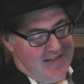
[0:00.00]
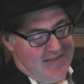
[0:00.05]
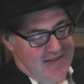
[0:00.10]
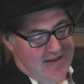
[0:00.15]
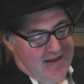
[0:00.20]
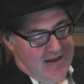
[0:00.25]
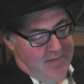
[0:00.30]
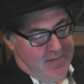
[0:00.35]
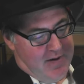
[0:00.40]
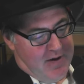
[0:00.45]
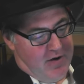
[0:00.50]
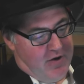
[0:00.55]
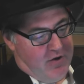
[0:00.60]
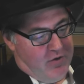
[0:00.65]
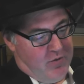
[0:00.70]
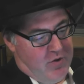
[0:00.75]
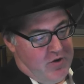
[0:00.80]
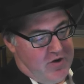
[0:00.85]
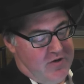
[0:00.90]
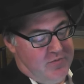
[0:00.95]
thinking about,
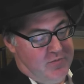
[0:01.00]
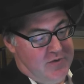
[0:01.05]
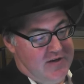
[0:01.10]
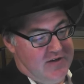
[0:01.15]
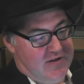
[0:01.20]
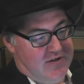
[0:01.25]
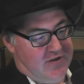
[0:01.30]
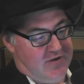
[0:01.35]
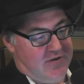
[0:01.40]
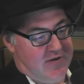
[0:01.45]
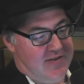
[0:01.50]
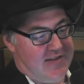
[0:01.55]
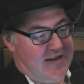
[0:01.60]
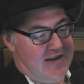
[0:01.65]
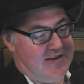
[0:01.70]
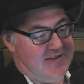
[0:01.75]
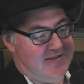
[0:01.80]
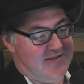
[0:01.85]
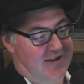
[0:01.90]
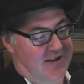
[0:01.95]
oh, what can we do? And
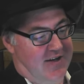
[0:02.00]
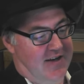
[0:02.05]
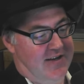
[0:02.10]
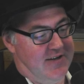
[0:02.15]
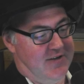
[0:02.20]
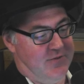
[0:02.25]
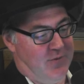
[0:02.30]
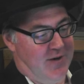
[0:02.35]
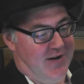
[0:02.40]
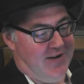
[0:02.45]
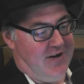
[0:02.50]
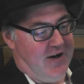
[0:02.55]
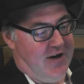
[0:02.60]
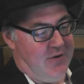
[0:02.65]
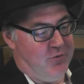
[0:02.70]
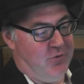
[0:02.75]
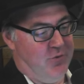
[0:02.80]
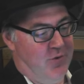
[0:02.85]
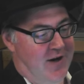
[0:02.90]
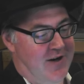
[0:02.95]
they decided one
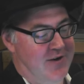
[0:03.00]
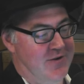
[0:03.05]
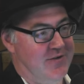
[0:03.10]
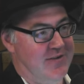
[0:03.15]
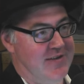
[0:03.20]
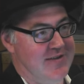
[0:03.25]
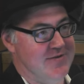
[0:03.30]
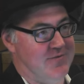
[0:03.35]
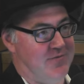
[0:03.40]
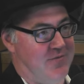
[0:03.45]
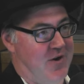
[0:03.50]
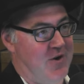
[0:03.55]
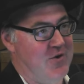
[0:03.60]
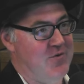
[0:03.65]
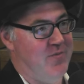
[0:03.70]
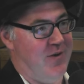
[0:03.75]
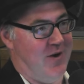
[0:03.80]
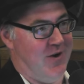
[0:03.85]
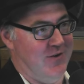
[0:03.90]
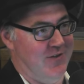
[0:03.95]
night, well, there's a
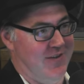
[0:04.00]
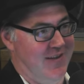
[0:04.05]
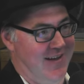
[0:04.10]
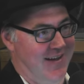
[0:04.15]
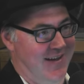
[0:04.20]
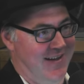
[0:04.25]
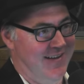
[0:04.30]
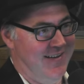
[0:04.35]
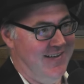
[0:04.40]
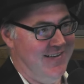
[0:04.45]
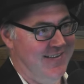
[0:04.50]
rowboat there?